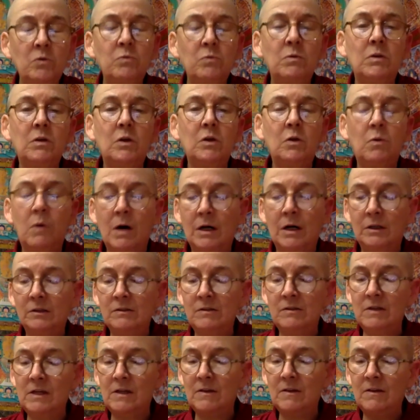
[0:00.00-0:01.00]
with the
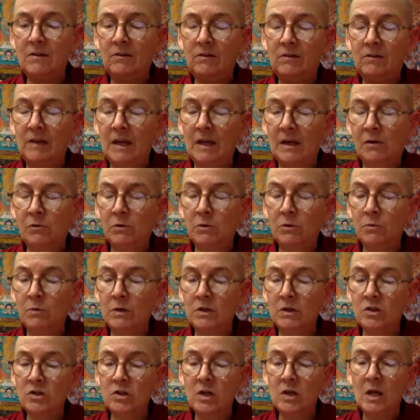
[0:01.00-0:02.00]
quality and the sacred
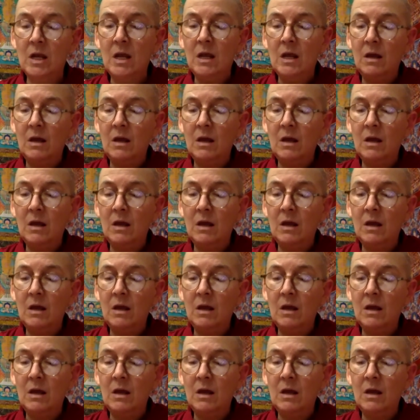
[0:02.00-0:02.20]
wish,